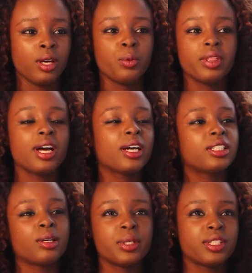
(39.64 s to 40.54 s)
Without
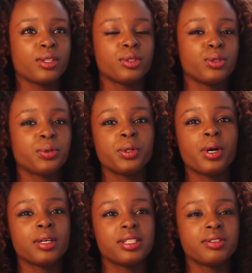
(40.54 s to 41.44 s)
academic skills, you wouldn't know
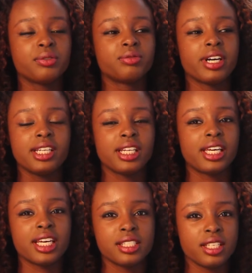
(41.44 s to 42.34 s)
how to write
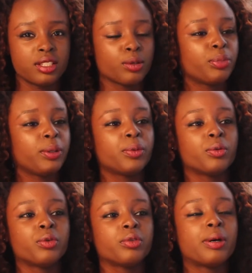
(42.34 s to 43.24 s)
like essays. Some
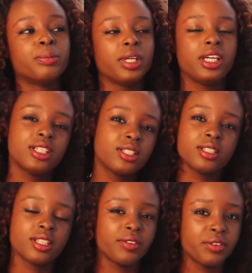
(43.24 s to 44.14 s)
people, English
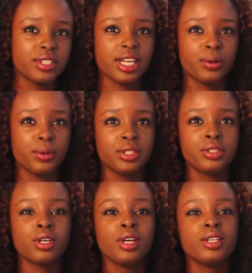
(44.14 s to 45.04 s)
isn't their first
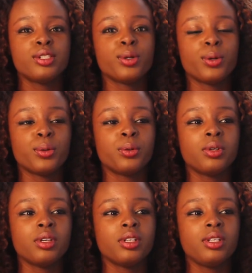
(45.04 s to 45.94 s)
language. So
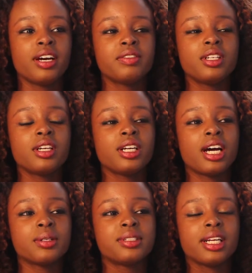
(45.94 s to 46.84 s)
you have to learn
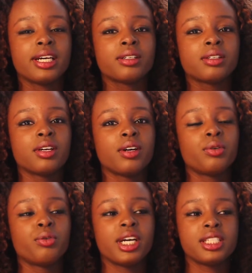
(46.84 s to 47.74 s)
how to like
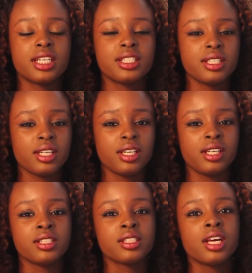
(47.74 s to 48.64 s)
write
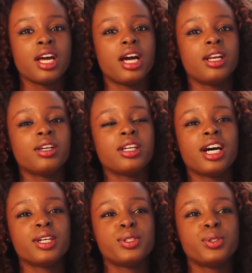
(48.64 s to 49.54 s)
essays and learn
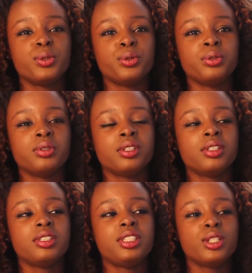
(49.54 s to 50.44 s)
how to
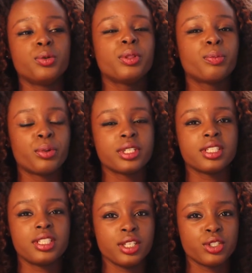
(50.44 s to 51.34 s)
deal with
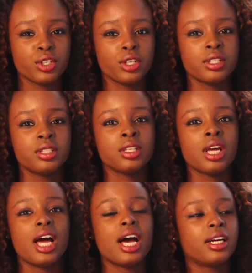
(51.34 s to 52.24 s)
presentations
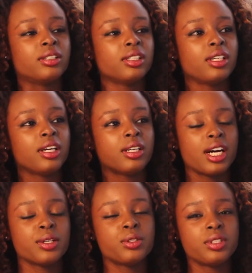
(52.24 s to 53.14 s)
and learn
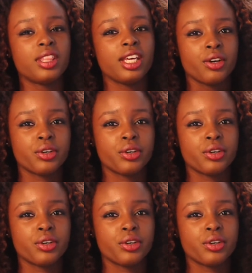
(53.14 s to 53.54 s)
how to think